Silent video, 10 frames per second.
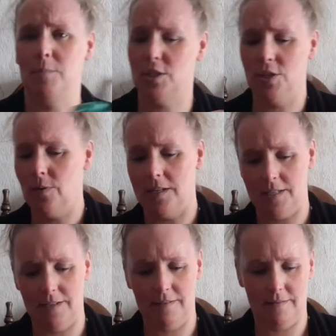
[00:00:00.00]
to do
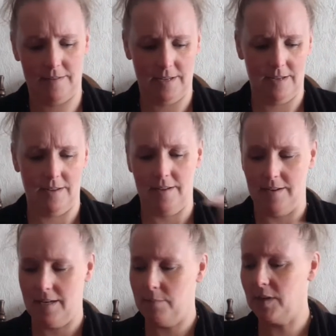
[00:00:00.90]
it.
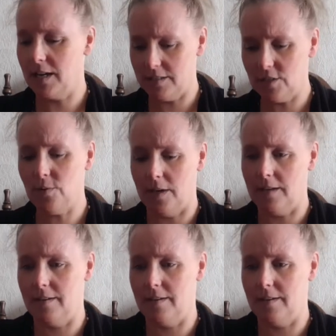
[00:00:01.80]
And I'm going to do it.